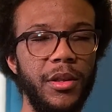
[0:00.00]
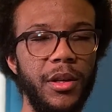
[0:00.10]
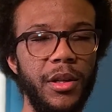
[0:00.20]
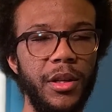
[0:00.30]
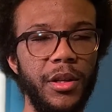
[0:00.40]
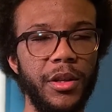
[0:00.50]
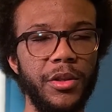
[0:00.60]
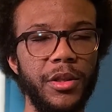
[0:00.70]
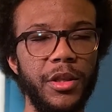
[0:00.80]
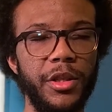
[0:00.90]
Then he goes to
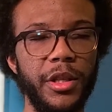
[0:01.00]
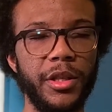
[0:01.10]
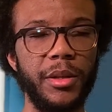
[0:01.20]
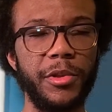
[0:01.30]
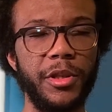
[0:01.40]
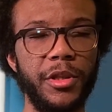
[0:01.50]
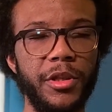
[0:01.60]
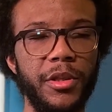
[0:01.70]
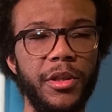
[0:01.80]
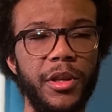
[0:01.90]
the chess
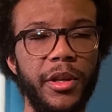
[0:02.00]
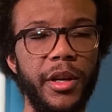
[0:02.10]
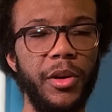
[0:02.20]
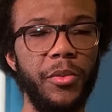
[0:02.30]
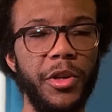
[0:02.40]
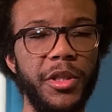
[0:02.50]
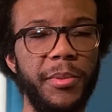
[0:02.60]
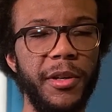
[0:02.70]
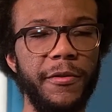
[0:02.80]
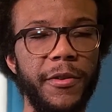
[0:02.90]
competition and wins by
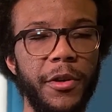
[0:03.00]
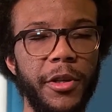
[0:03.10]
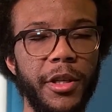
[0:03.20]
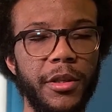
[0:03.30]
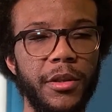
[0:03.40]
farting.